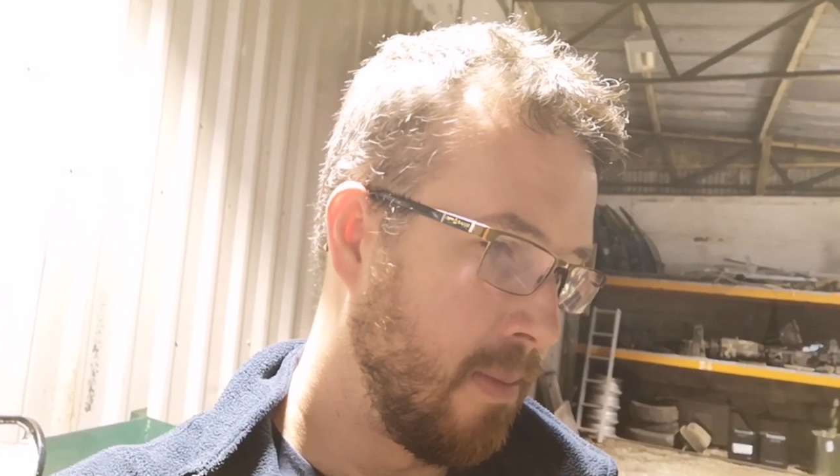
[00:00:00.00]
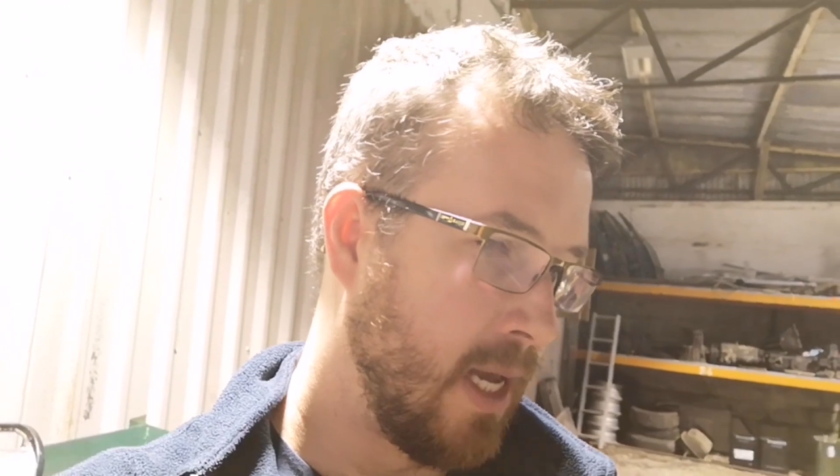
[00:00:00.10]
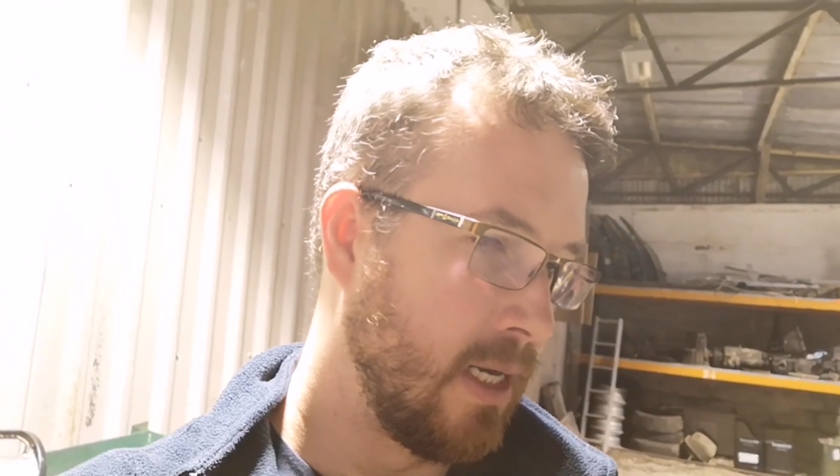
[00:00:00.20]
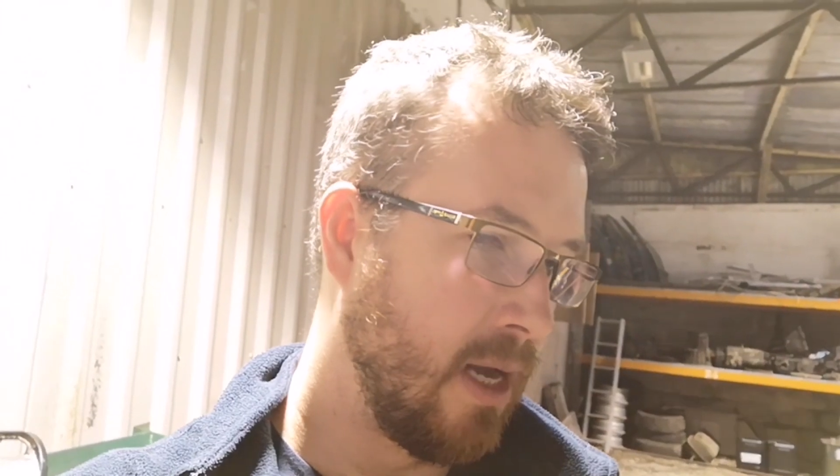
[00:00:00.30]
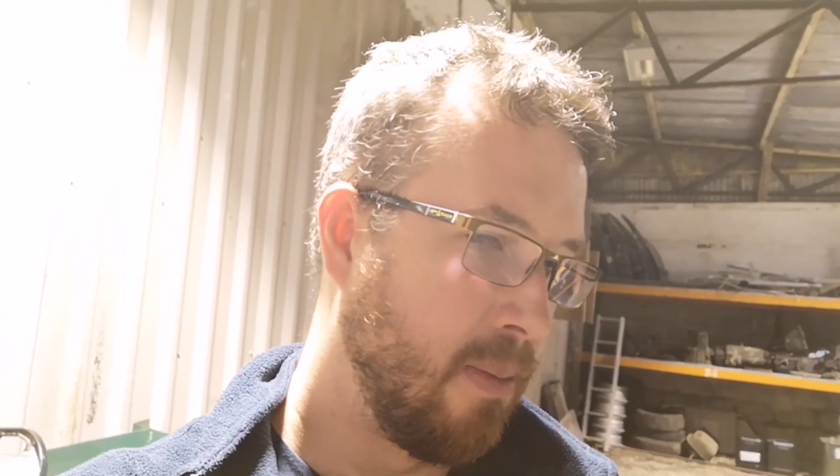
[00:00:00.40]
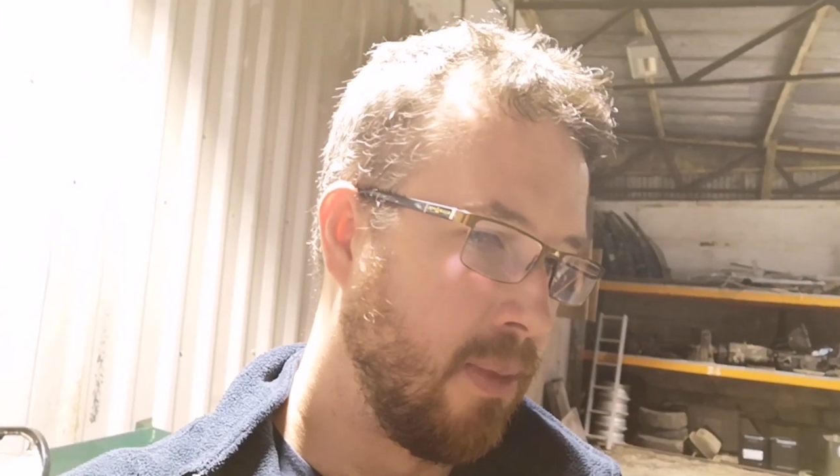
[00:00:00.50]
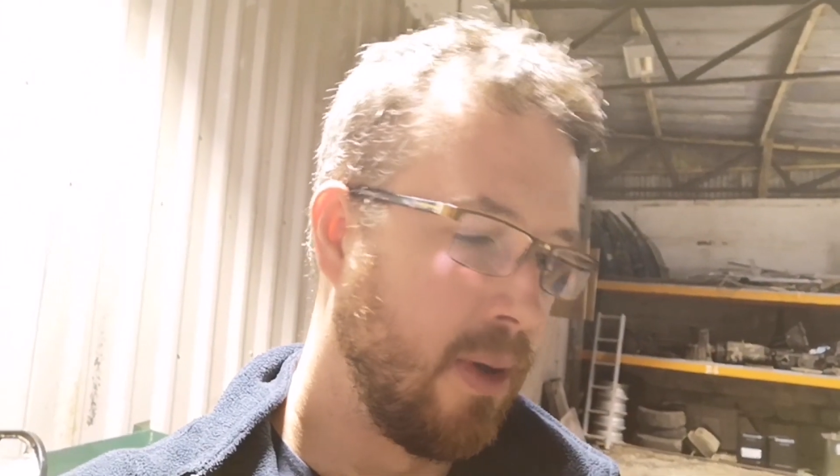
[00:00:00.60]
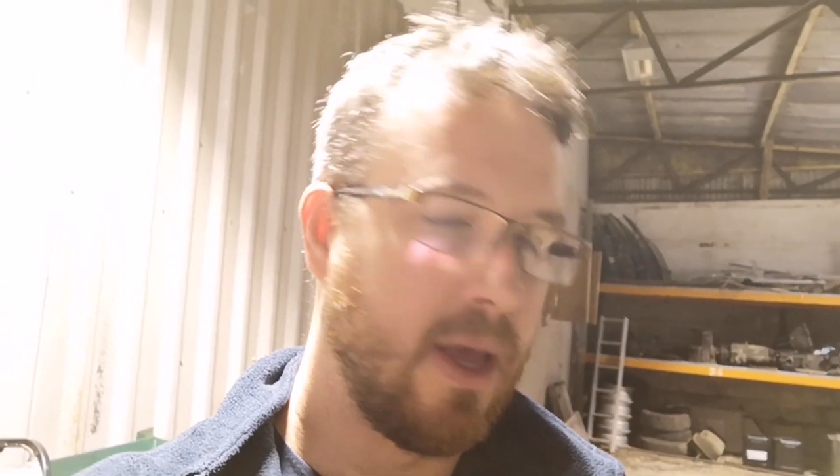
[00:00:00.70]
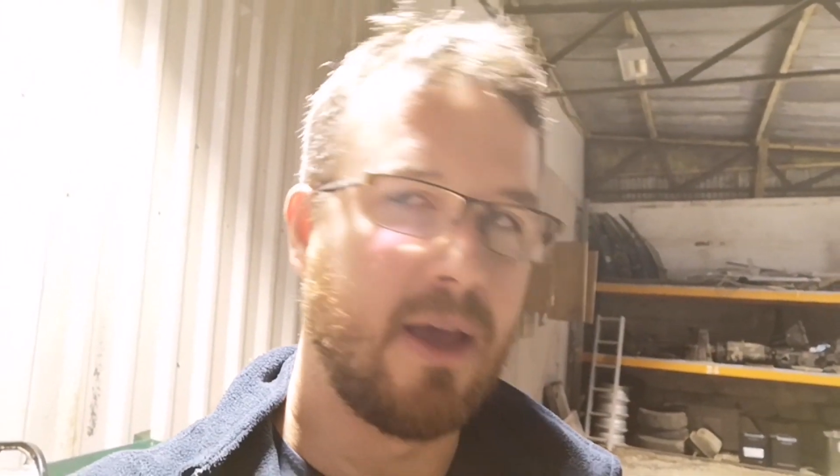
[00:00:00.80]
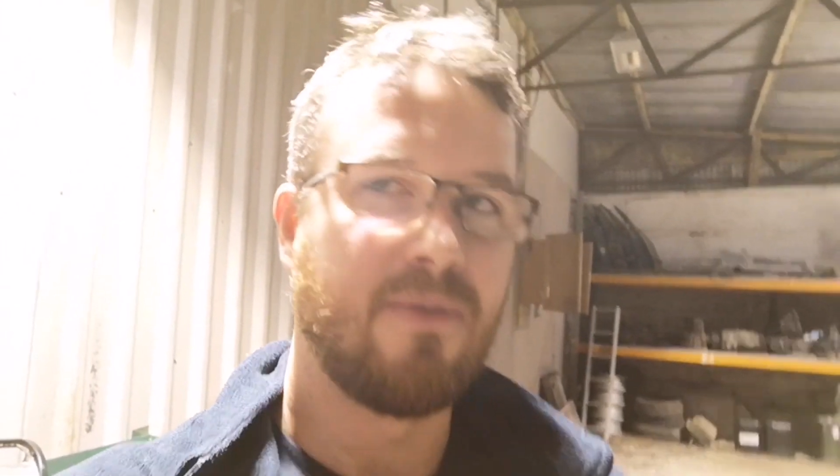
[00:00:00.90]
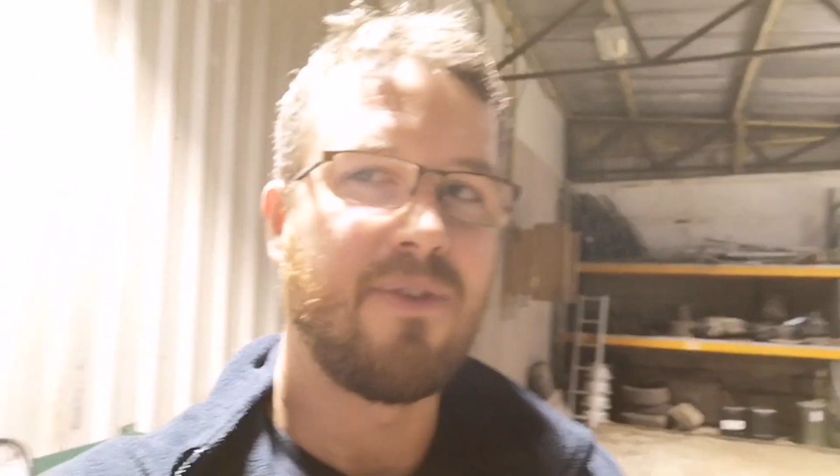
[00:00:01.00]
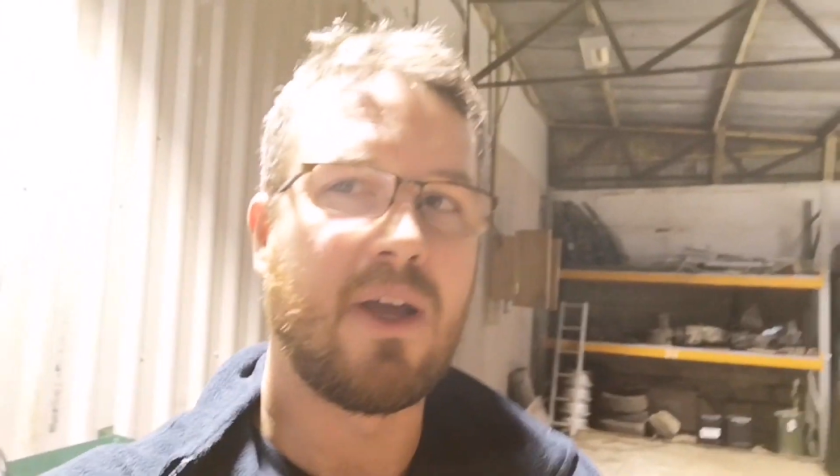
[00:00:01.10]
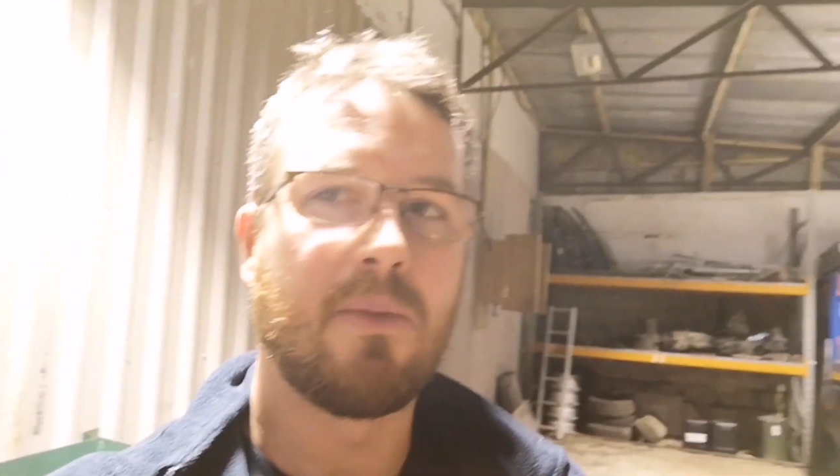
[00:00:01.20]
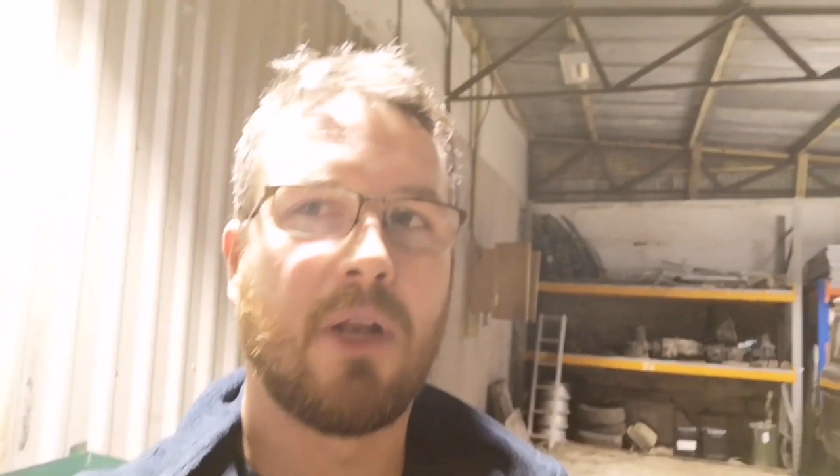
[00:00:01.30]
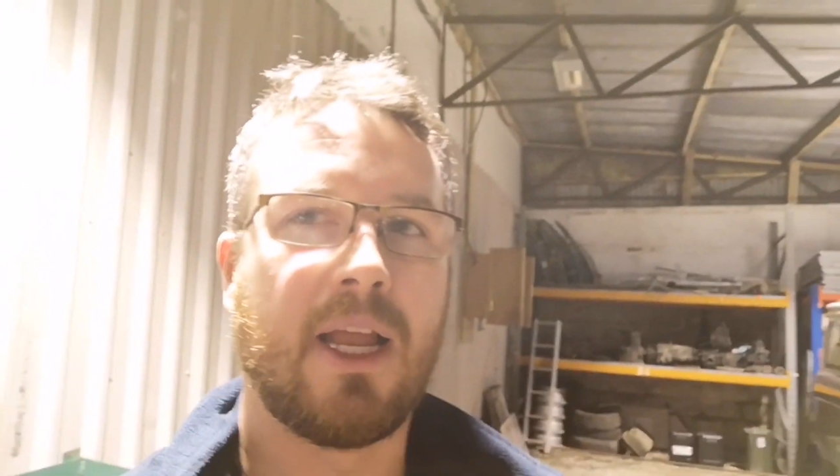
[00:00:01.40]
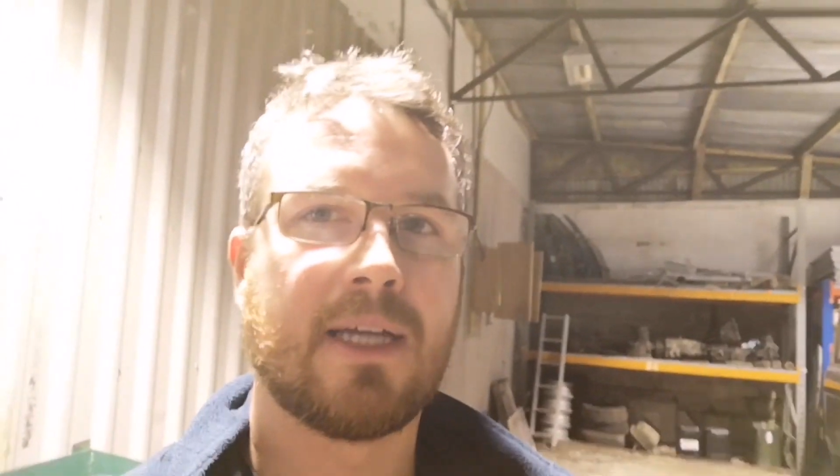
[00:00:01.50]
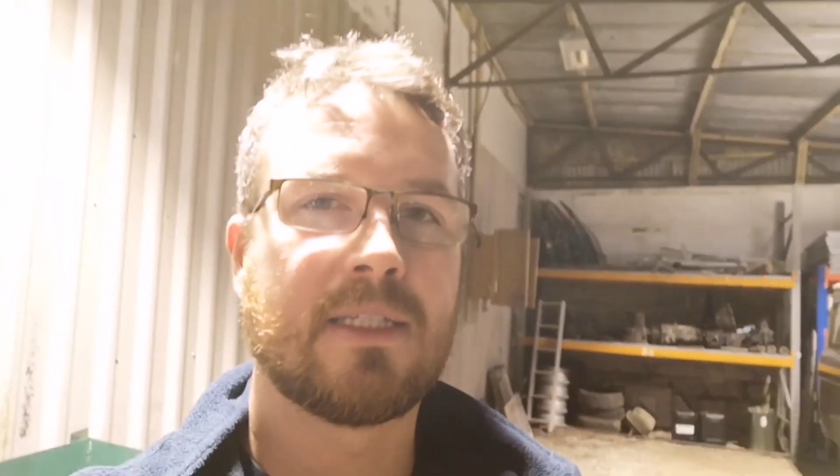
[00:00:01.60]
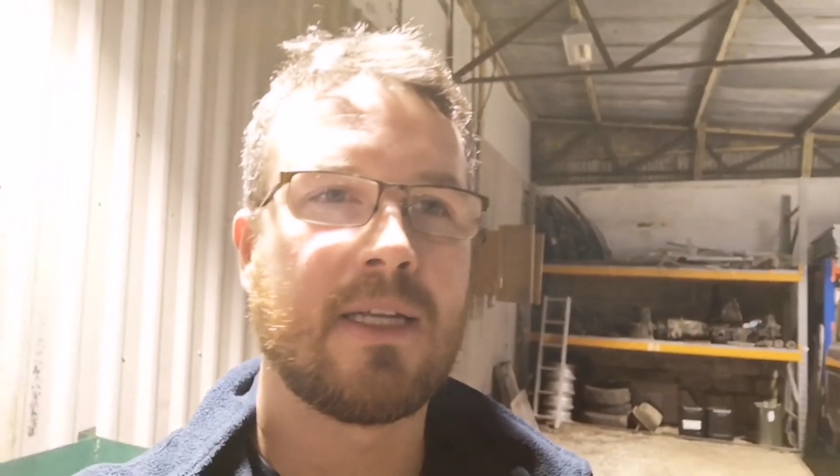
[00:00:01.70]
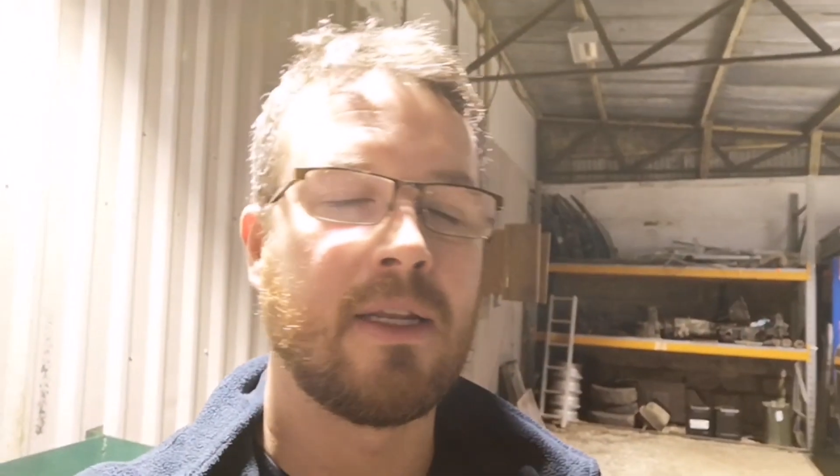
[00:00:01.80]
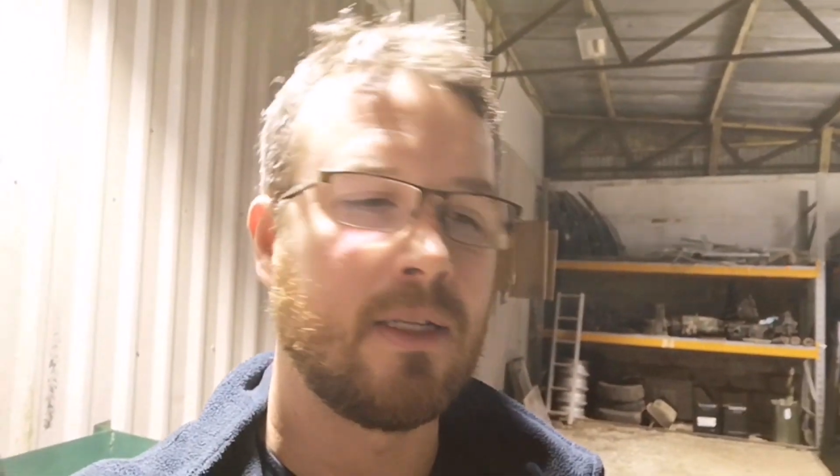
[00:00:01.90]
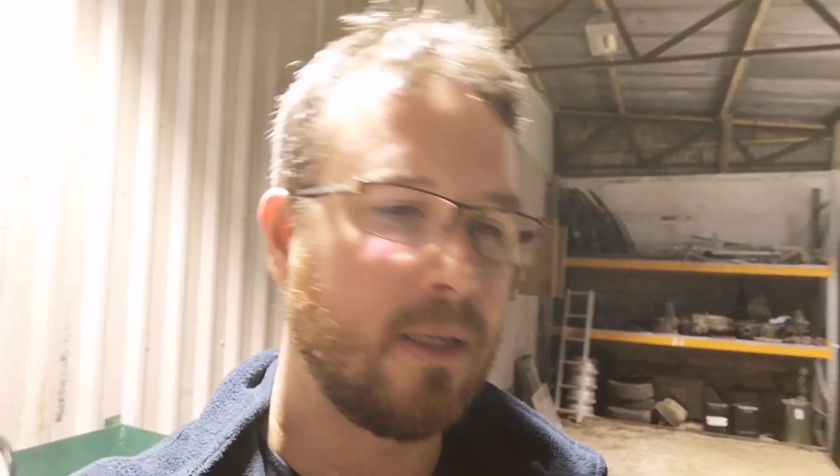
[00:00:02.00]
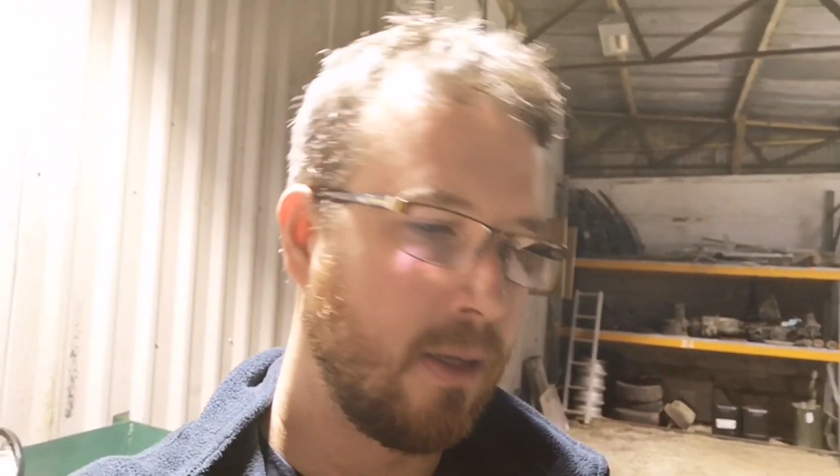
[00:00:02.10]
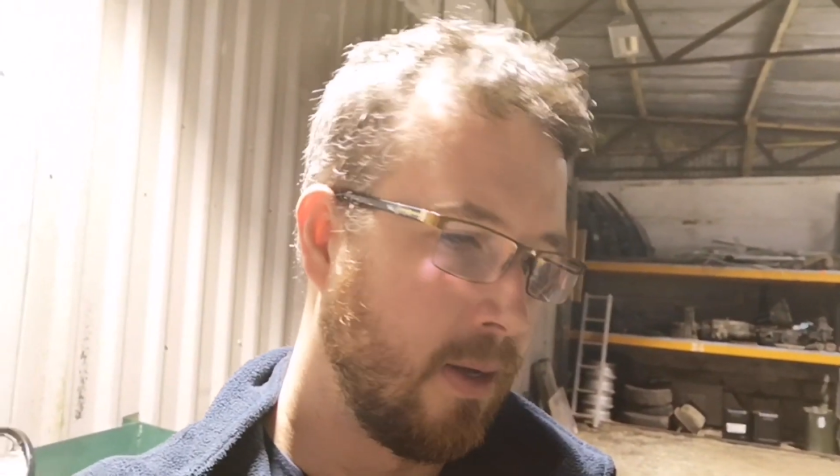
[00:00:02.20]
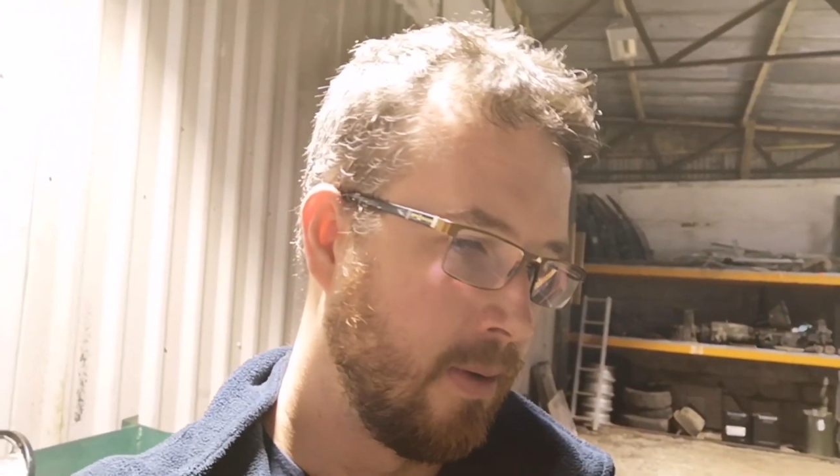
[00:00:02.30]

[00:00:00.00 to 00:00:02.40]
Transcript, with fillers: made up a fiberglass tunnel